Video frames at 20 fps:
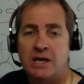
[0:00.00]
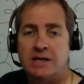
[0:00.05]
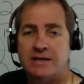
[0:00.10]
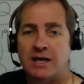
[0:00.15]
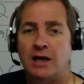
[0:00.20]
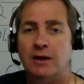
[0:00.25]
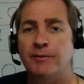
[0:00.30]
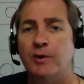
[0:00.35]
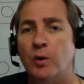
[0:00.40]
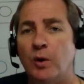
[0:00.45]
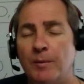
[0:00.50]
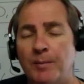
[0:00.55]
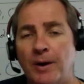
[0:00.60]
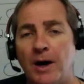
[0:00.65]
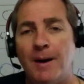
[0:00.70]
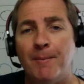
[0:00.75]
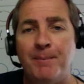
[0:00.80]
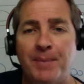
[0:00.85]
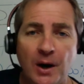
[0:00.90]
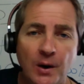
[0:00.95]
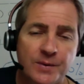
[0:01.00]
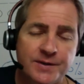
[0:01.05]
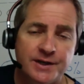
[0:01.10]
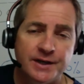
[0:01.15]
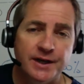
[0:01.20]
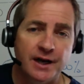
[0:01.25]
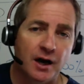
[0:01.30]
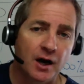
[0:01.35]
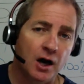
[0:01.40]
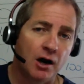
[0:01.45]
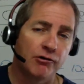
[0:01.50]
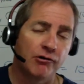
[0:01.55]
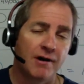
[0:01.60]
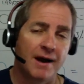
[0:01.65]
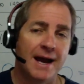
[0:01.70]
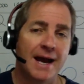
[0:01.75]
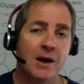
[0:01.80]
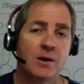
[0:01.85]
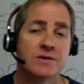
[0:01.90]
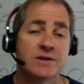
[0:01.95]
Telling them you want to buy a boat, a car, or a
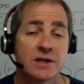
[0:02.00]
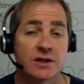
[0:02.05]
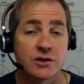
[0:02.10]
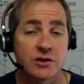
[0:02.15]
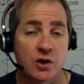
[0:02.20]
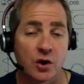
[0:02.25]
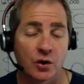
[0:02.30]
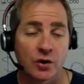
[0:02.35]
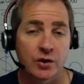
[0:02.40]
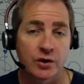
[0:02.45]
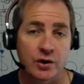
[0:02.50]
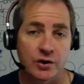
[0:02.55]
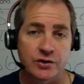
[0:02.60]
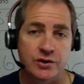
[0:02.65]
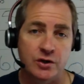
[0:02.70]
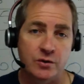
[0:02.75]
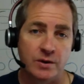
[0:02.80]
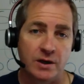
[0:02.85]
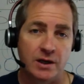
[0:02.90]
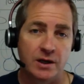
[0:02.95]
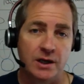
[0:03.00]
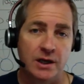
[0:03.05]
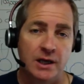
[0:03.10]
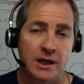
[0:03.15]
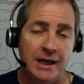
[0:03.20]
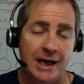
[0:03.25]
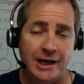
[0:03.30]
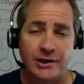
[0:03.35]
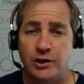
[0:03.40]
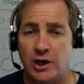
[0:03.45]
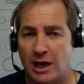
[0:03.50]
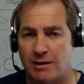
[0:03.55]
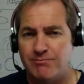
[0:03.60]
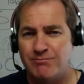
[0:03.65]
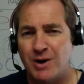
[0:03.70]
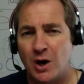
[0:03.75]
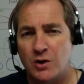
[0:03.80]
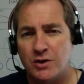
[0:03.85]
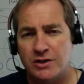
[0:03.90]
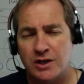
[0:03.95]
house is not going to do it.
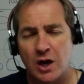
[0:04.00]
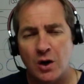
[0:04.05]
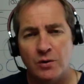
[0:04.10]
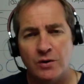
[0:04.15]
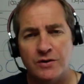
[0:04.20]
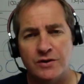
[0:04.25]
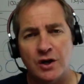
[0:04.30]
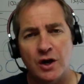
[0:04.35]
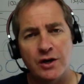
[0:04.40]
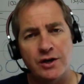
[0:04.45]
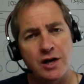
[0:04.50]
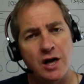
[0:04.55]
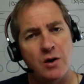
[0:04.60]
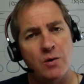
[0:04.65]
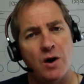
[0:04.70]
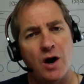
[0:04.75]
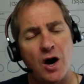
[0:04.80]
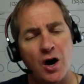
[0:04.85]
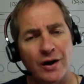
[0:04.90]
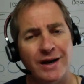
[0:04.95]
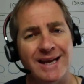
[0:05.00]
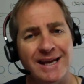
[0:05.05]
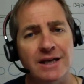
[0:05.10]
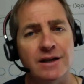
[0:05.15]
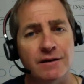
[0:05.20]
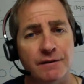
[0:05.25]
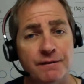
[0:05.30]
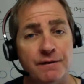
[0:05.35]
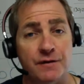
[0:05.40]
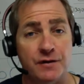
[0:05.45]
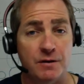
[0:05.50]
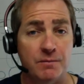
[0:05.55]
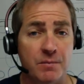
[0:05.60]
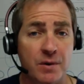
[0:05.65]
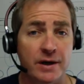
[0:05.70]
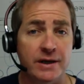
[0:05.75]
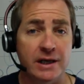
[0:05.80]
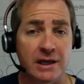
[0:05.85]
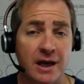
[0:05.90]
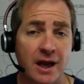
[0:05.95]
And most owners I know aren't in it for the
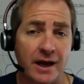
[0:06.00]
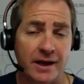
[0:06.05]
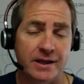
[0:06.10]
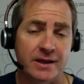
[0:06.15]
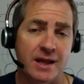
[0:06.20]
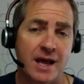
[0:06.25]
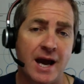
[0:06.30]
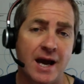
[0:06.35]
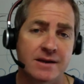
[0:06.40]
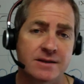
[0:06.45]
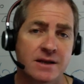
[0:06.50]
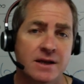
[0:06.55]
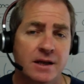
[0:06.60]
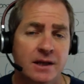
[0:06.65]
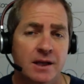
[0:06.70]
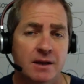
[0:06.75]
money like that.